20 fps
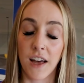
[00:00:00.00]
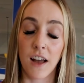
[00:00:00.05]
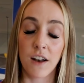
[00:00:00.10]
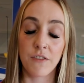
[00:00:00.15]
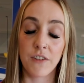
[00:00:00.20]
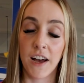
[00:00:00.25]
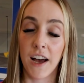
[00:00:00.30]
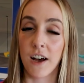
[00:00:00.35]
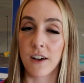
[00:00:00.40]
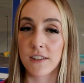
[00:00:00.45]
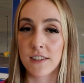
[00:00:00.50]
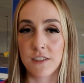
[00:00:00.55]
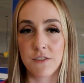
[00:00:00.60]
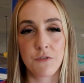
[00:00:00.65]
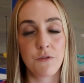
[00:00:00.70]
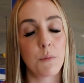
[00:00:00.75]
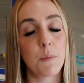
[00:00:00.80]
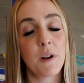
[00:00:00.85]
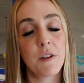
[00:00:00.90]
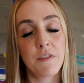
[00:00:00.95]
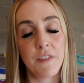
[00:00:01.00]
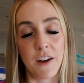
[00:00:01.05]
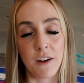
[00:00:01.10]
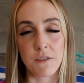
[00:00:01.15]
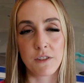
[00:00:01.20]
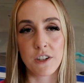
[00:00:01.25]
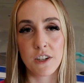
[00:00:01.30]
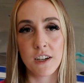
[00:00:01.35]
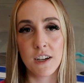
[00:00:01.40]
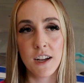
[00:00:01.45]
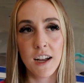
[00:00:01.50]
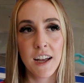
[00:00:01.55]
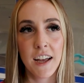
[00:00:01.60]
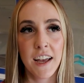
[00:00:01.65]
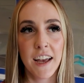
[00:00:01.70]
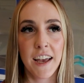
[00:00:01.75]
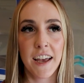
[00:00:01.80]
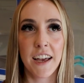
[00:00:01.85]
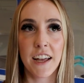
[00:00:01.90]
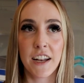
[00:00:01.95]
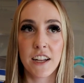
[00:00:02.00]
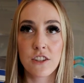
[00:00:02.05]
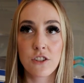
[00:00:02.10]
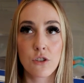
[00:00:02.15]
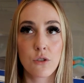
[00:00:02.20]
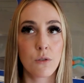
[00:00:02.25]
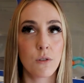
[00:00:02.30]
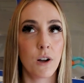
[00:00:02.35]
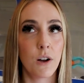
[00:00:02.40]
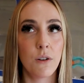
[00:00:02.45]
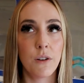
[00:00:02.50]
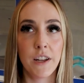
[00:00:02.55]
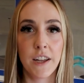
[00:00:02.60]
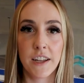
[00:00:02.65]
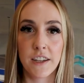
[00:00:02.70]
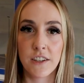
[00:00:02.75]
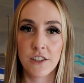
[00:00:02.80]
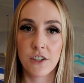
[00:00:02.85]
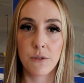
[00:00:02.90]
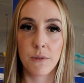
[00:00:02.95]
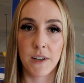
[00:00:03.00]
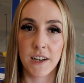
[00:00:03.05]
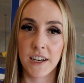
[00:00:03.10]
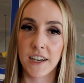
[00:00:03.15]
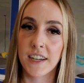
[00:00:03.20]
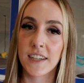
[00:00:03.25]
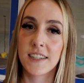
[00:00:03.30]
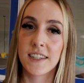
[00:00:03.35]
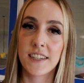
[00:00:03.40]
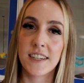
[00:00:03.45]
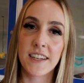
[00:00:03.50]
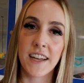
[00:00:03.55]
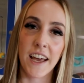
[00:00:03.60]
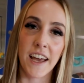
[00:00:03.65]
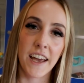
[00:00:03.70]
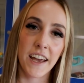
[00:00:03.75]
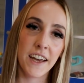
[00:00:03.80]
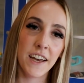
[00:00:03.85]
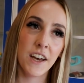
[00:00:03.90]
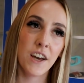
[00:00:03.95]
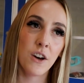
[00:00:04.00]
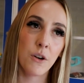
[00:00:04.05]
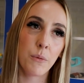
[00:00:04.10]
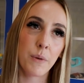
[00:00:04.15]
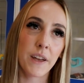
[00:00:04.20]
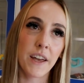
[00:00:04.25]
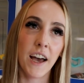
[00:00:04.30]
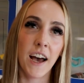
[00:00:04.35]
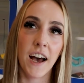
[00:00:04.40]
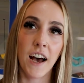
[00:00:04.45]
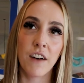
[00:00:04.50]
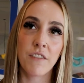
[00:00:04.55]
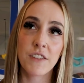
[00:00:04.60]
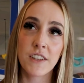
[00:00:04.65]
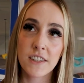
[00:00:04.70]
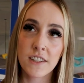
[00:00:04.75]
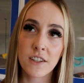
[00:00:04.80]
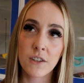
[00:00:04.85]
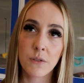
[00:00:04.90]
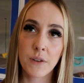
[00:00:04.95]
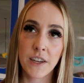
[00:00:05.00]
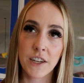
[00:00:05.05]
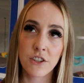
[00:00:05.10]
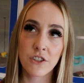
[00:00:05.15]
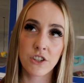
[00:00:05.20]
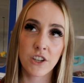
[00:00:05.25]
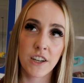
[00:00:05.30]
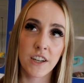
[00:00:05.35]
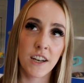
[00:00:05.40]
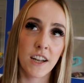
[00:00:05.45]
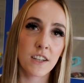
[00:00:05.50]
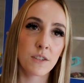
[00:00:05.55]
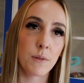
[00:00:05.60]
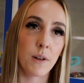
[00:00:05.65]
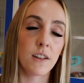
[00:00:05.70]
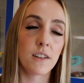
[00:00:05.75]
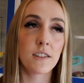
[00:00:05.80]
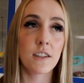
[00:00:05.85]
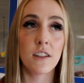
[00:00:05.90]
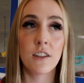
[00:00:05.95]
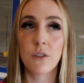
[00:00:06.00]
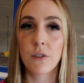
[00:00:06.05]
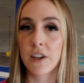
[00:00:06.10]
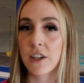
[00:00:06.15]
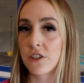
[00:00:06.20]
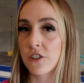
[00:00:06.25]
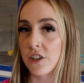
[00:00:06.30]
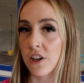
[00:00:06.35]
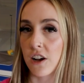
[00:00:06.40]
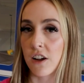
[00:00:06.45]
out of a house from our founder, and it's grown into what it is today. We have this location as well as a location